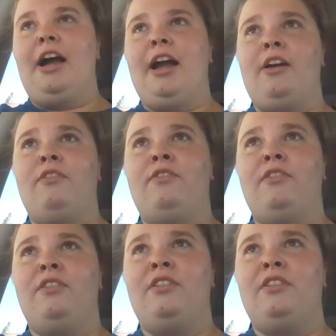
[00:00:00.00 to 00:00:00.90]
I've.
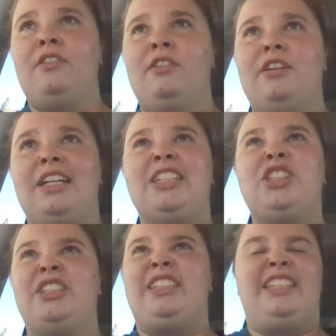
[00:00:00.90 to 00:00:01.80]
It's
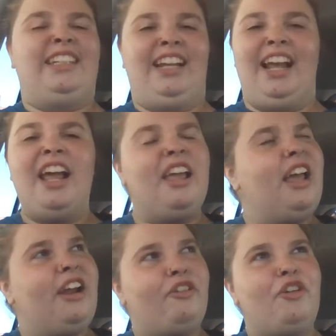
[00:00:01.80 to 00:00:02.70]
just.
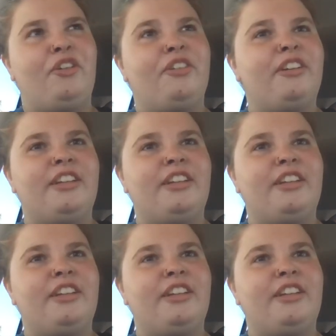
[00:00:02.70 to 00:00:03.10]
I don't know.